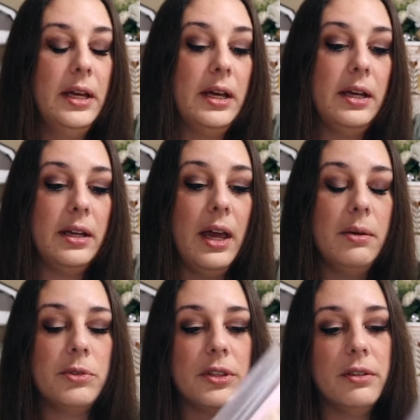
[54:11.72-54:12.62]
It came
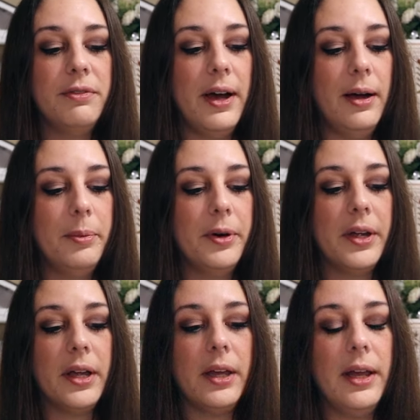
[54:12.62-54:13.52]
with the
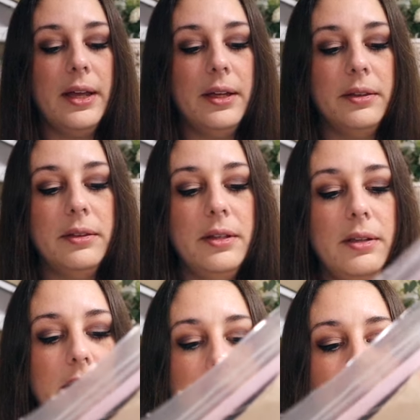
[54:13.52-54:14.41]
fabric and
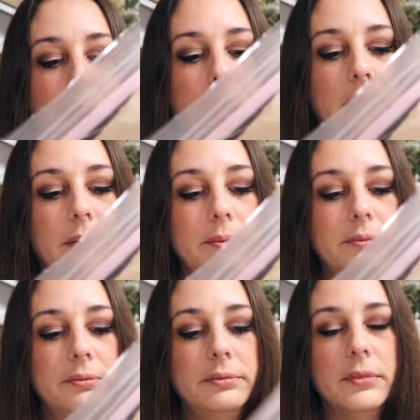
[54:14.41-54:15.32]
the
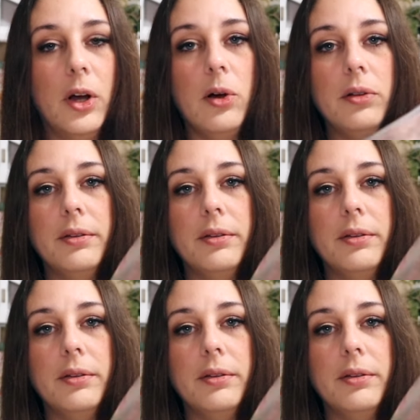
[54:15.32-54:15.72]
all